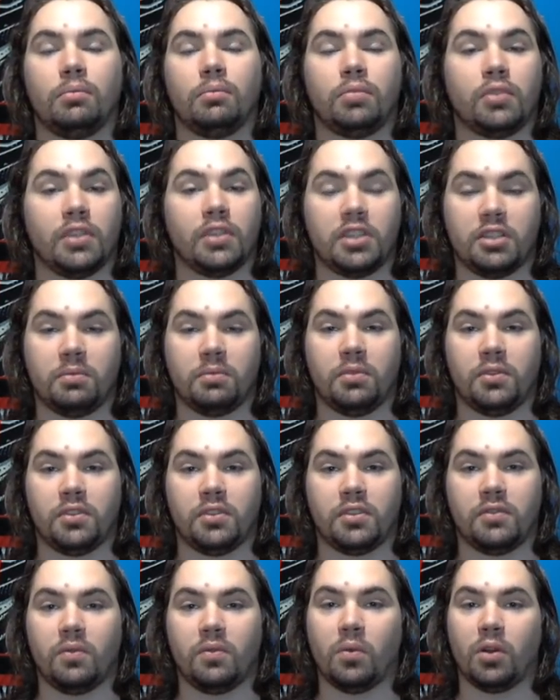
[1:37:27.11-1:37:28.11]

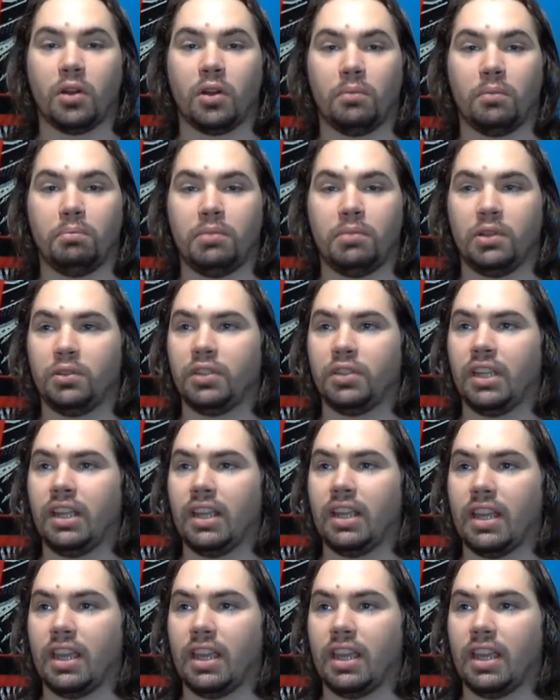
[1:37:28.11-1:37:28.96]
principles for building